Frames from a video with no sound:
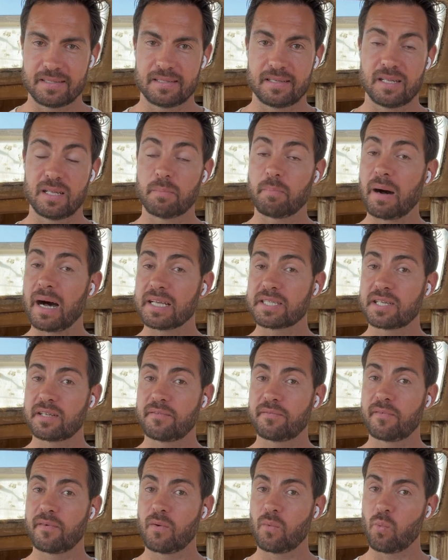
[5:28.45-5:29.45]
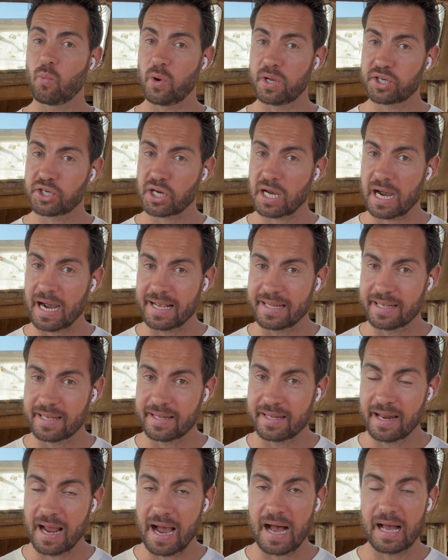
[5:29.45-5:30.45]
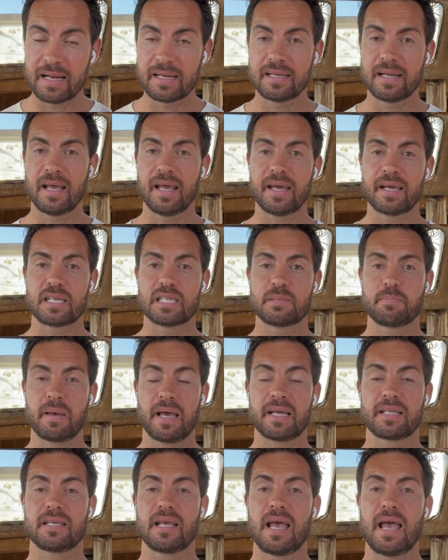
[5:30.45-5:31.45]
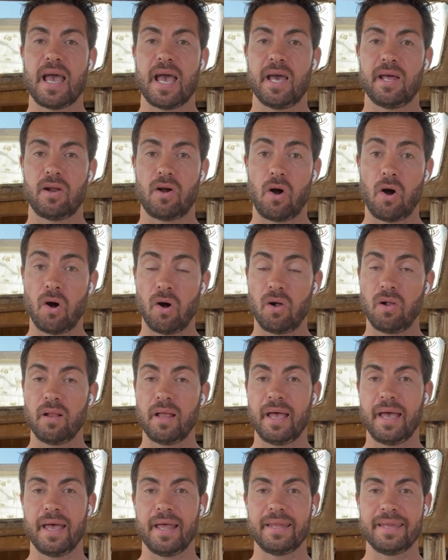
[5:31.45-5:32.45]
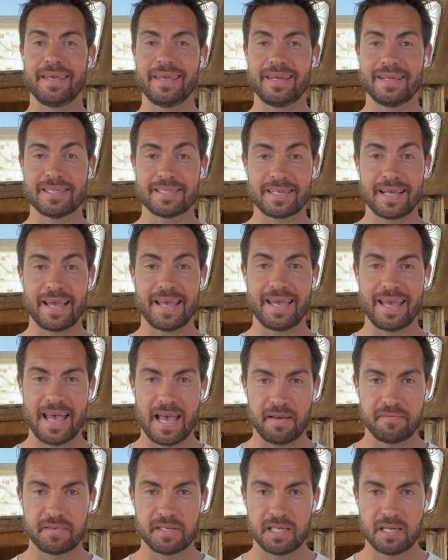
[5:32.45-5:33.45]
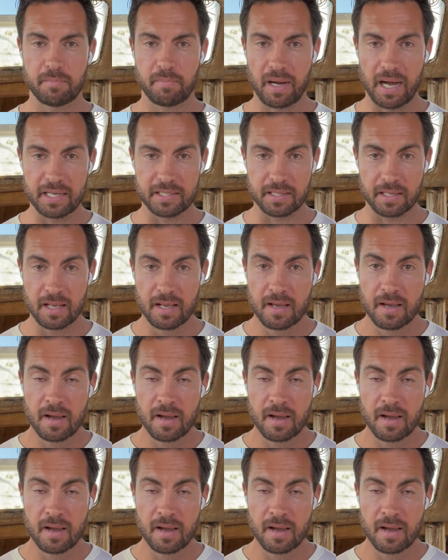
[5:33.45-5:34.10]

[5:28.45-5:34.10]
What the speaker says: The deposit, which I did not expect at all, and it is a hefty deposit.